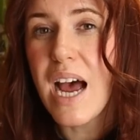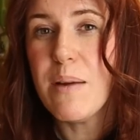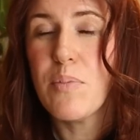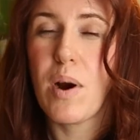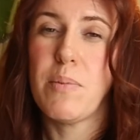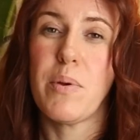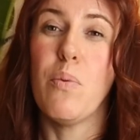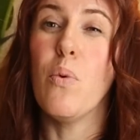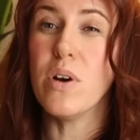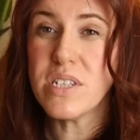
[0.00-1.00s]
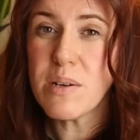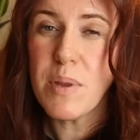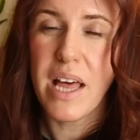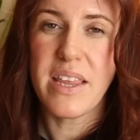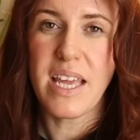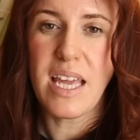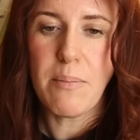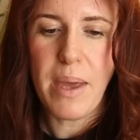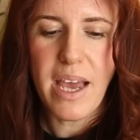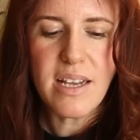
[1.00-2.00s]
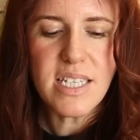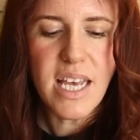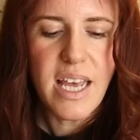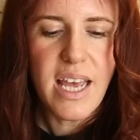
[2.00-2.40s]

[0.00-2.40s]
I probably wouldn't apply the heat mat